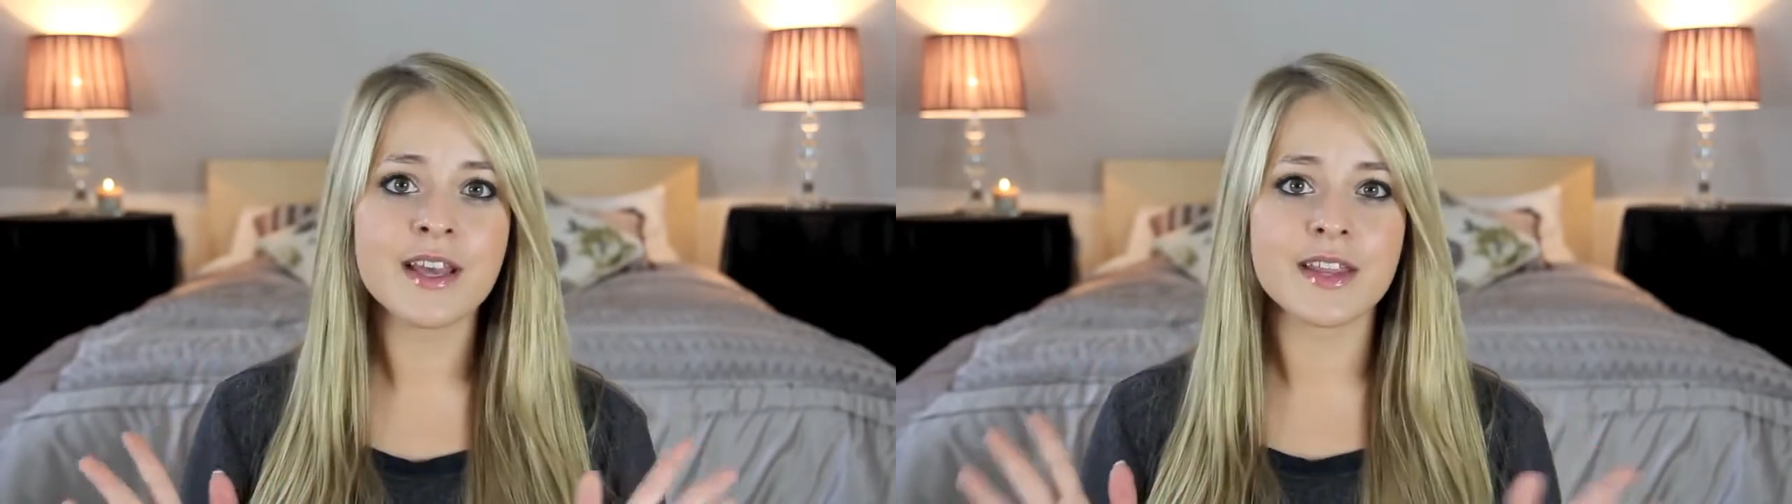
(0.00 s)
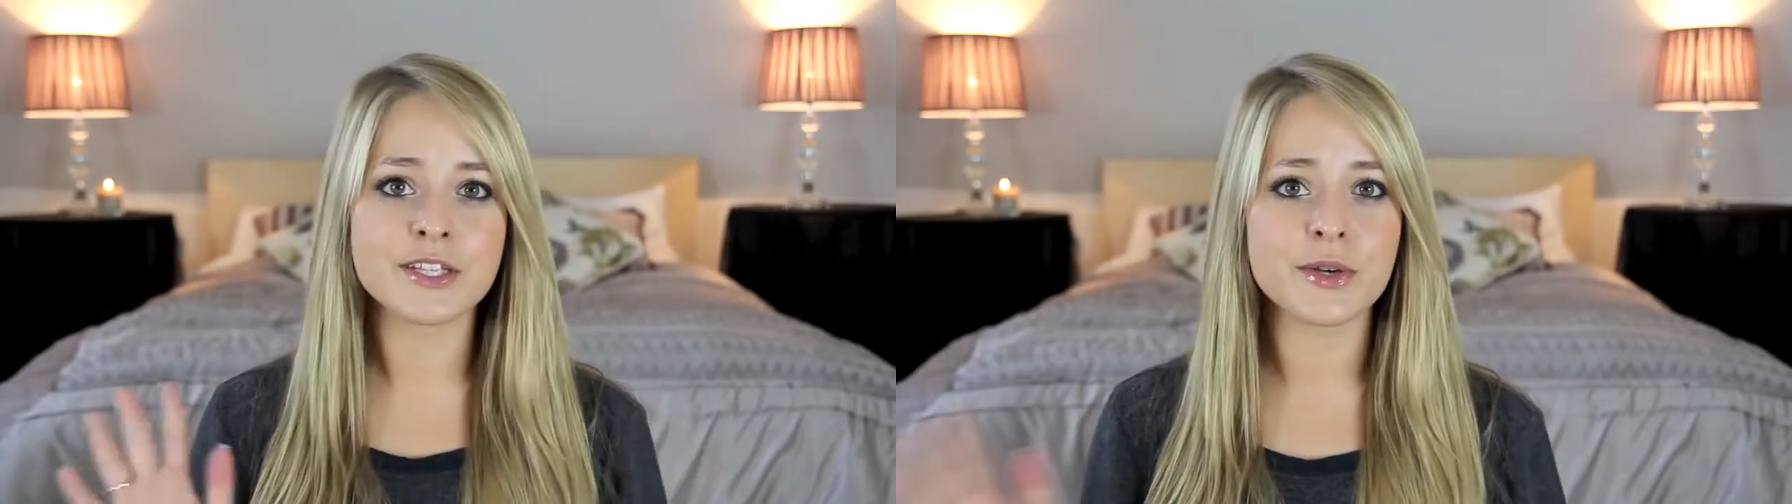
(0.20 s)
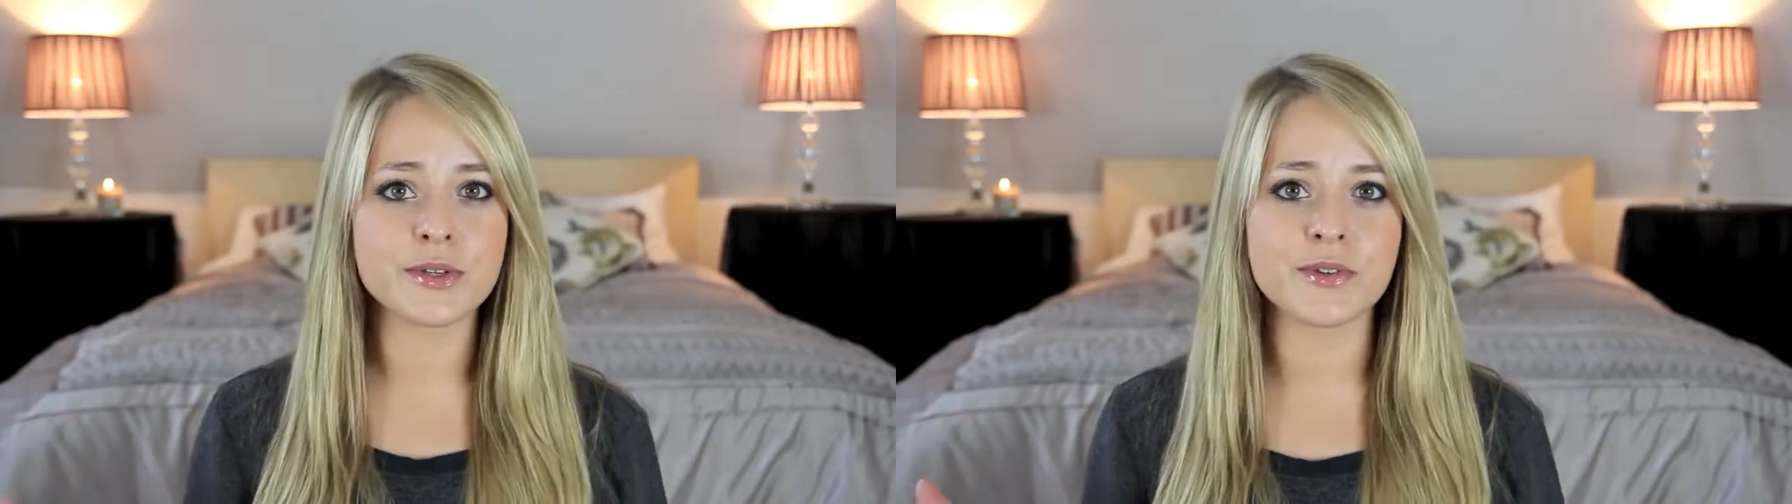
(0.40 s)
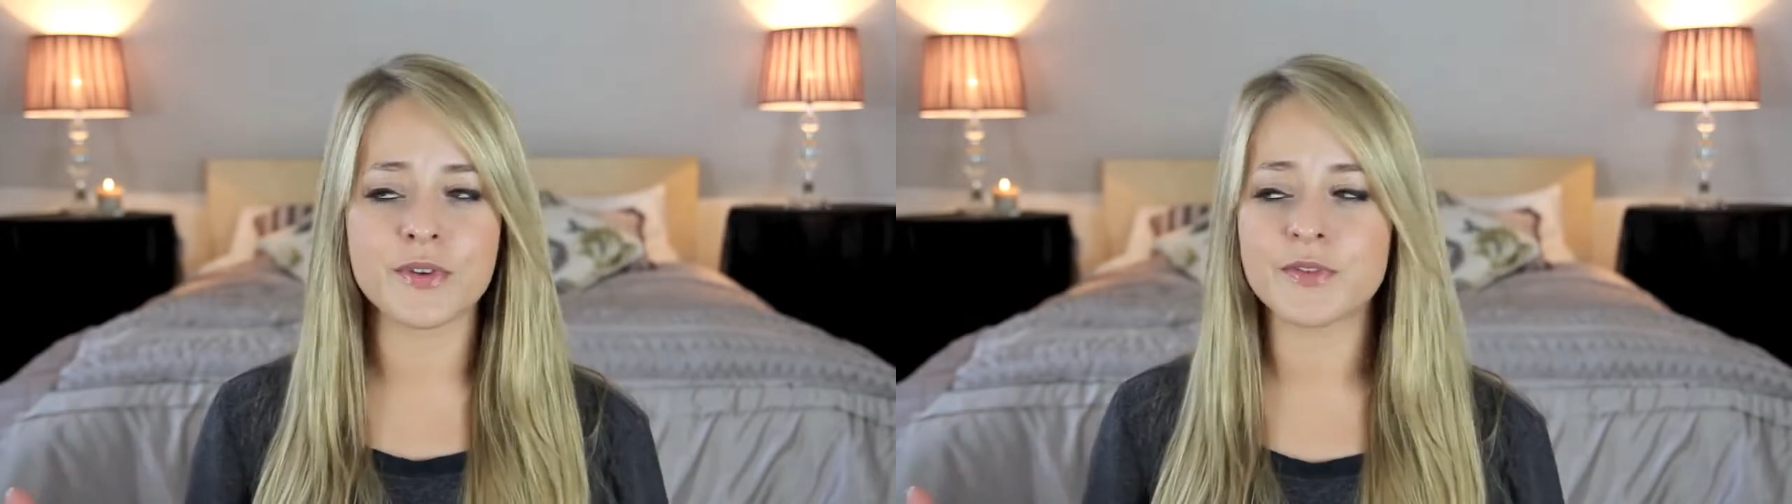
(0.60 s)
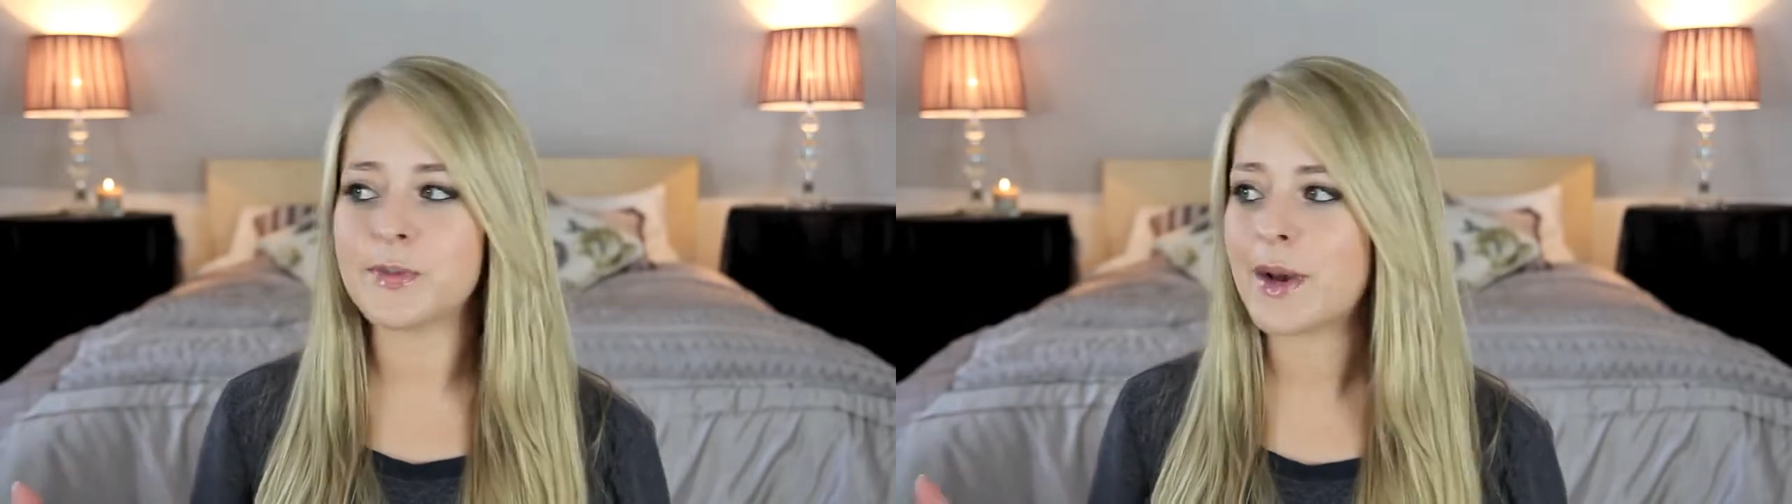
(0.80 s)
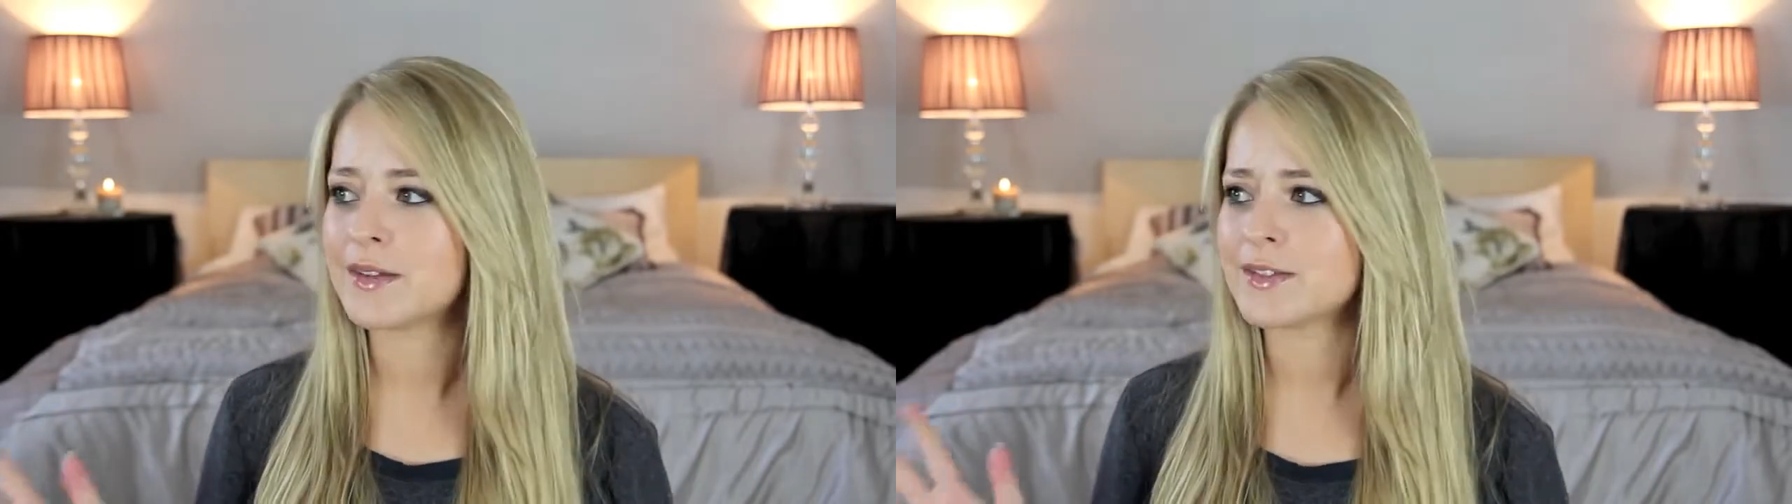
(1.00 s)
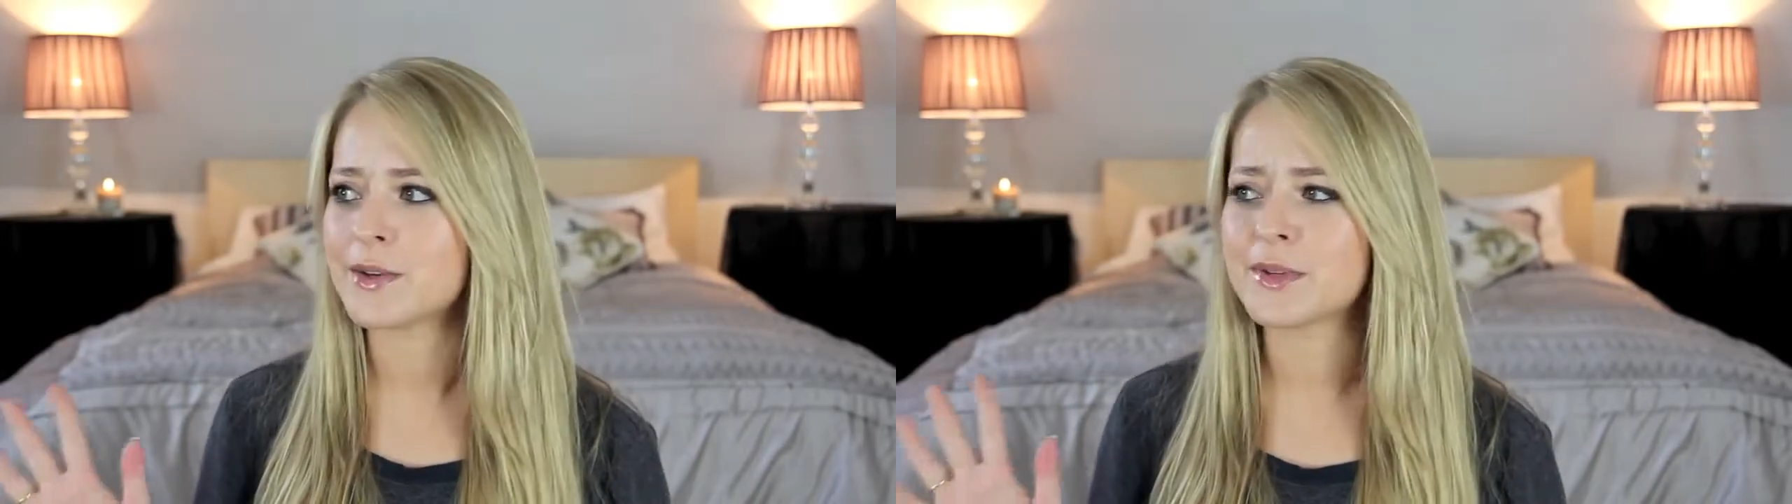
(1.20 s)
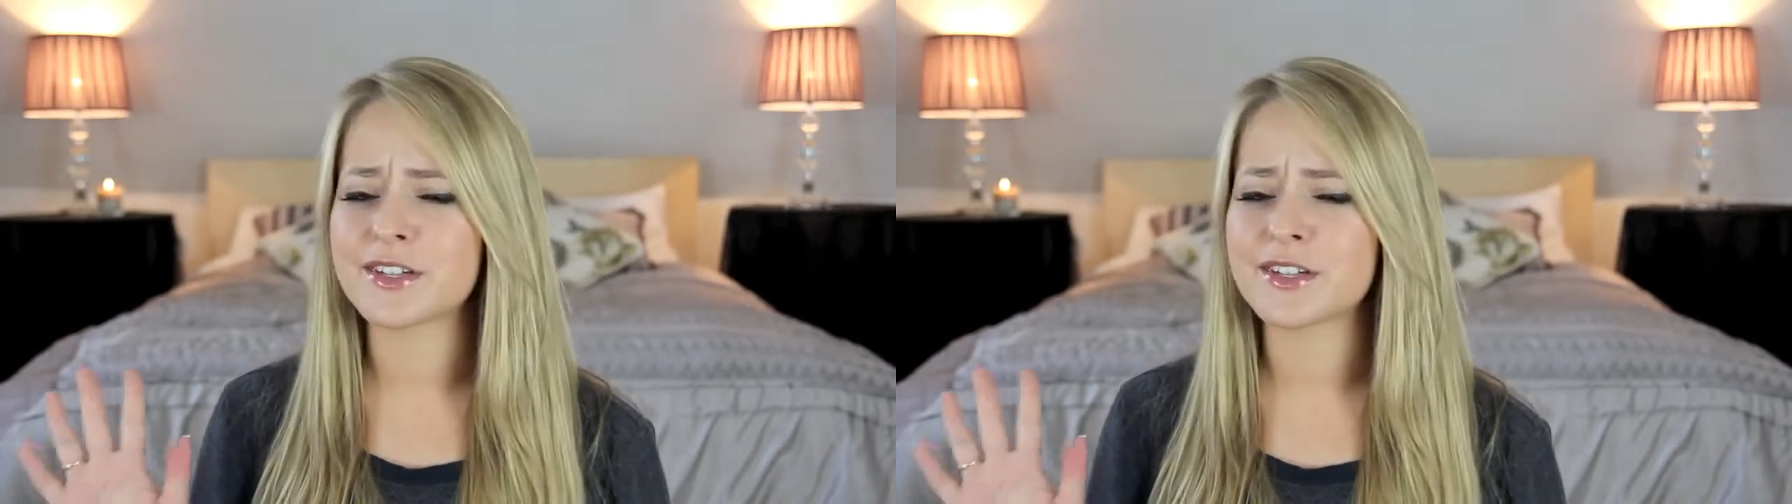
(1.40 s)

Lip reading: they're £250 though,